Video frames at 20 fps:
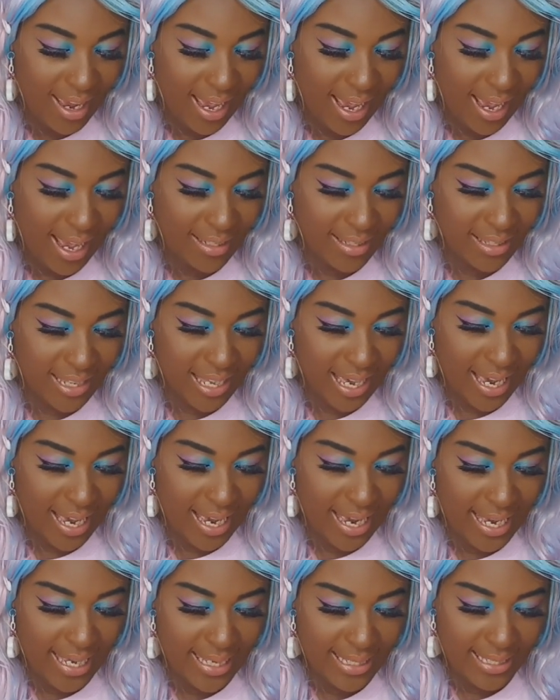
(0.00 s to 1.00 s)
and there
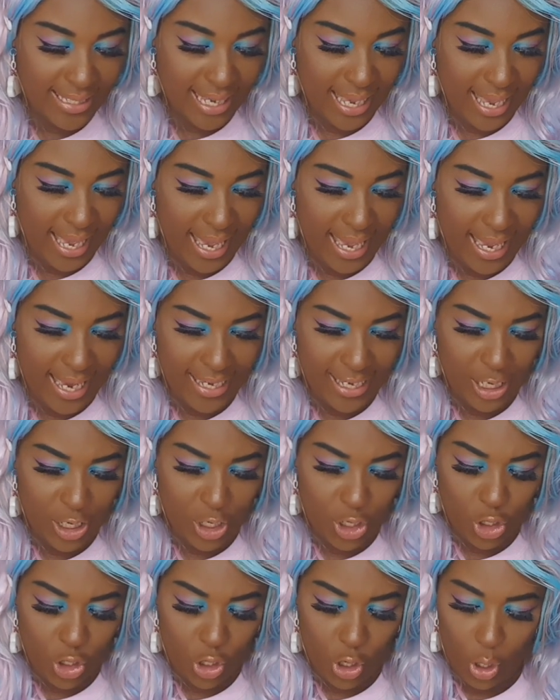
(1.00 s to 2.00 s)
is a
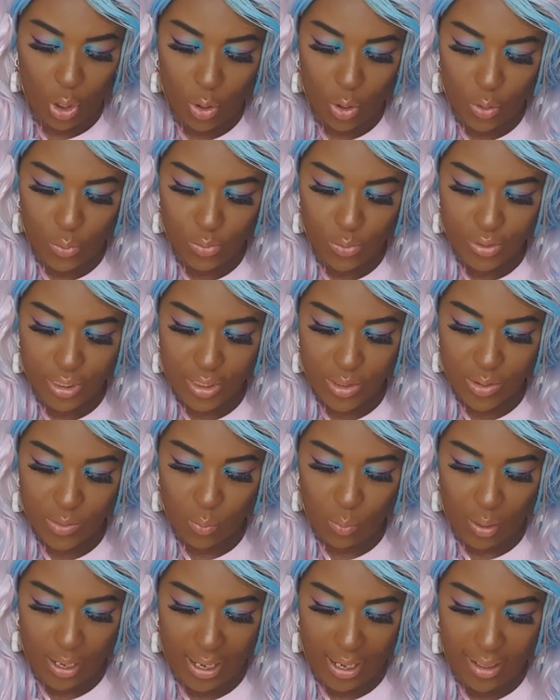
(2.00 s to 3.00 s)
gold as
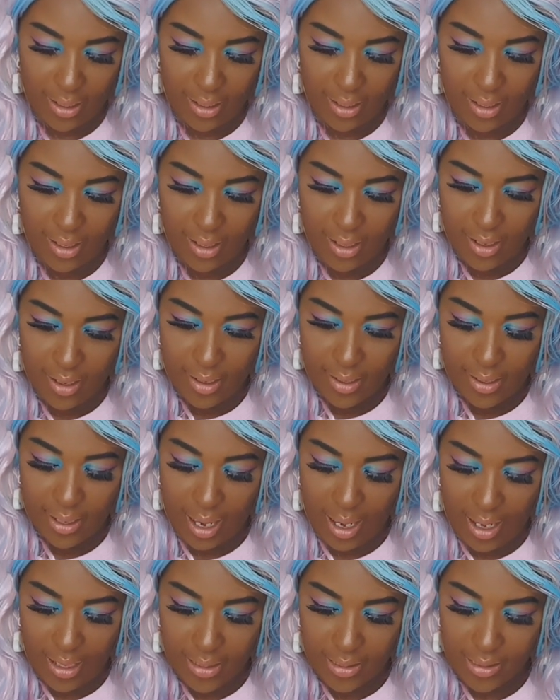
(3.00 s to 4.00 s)
well.
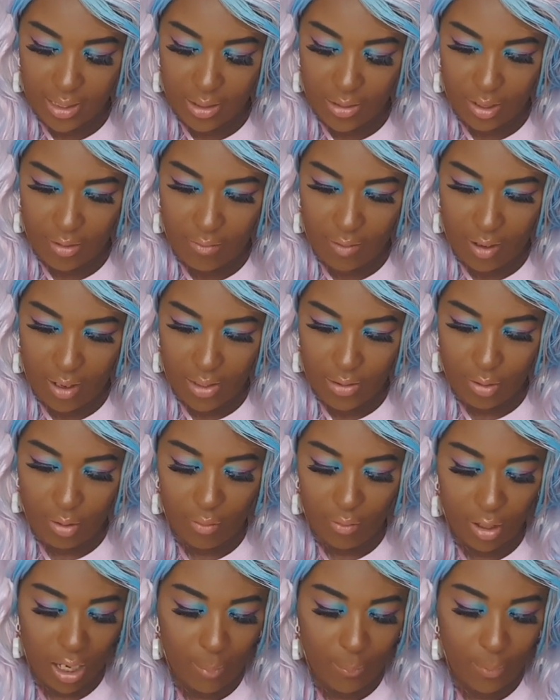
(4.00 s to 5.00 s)
Yeah, so there
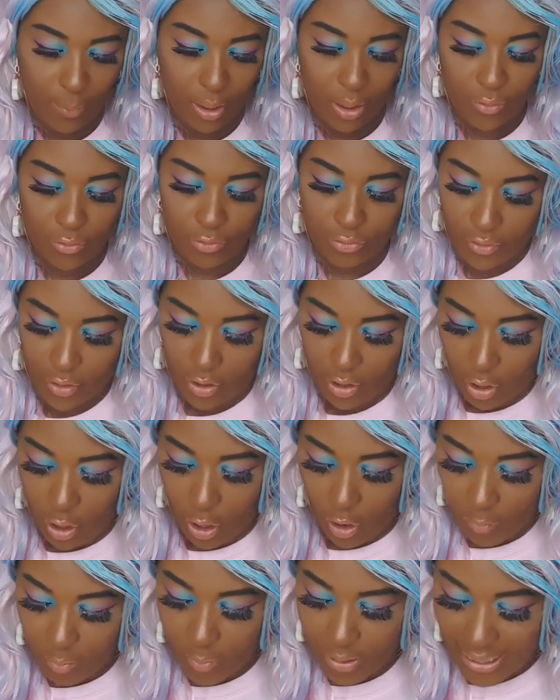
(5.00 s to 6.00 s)
are a couple
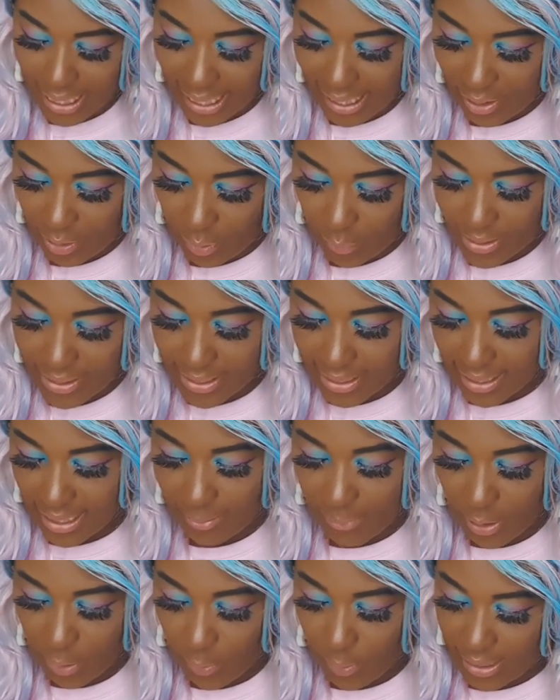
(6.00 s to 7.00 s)
of metallic ones here.
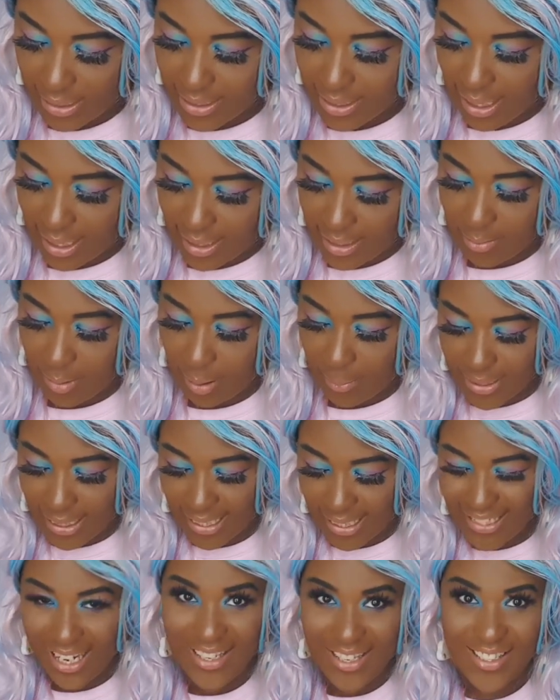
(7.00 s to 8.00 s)
Let me quickly turn them
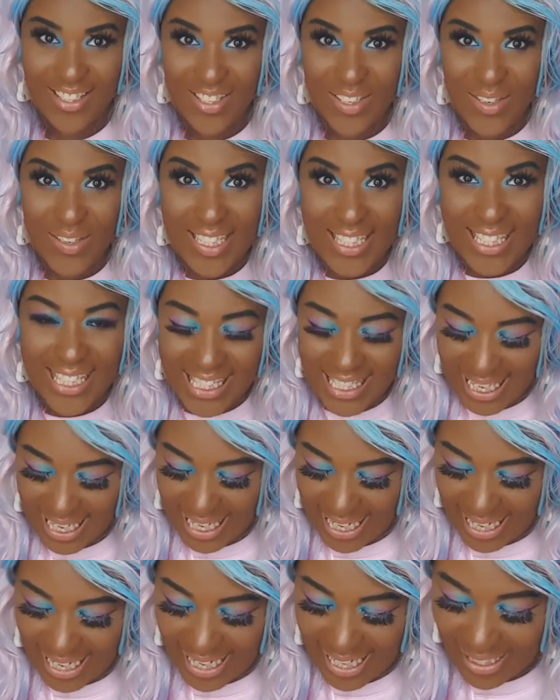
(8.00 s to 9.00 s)
upside down so you can
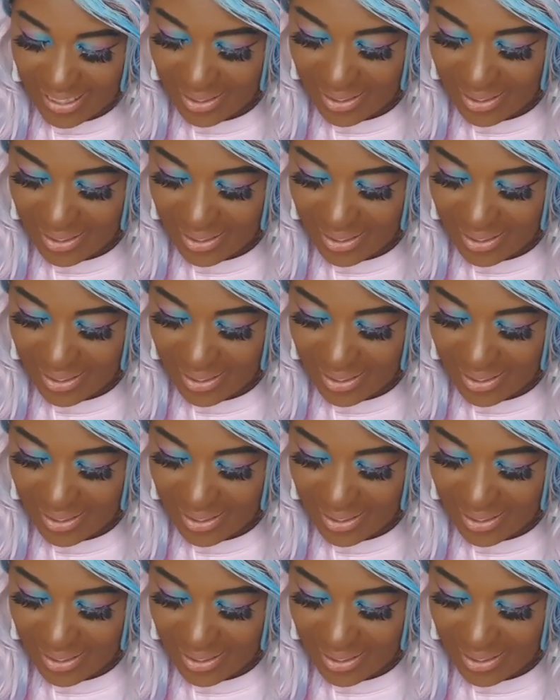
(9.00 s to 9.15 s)
see.